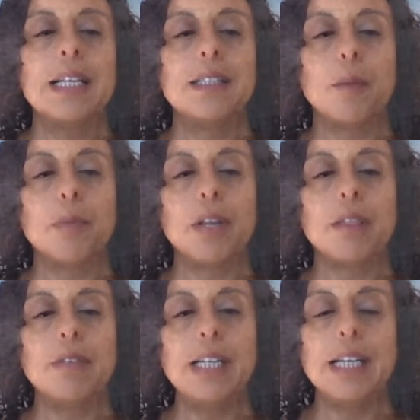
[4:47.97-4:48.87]
Number
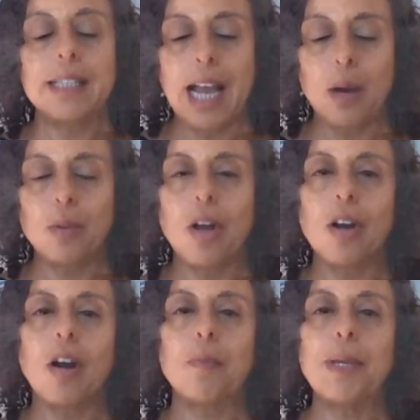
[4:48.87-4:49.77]
three is how
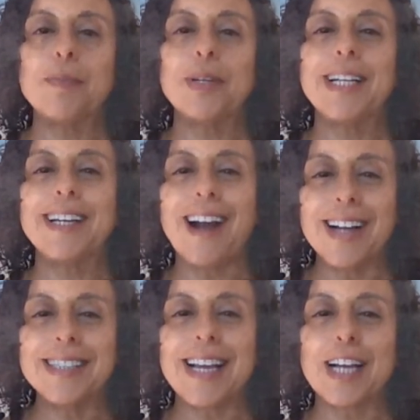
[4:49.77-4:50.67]
long are people in
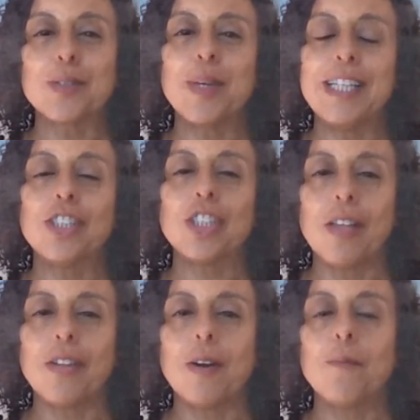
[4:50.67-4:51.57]
contact with each
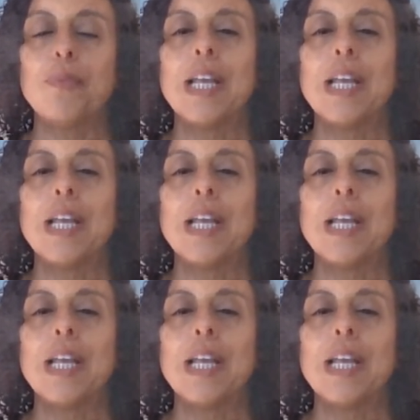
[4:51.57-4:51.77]
other?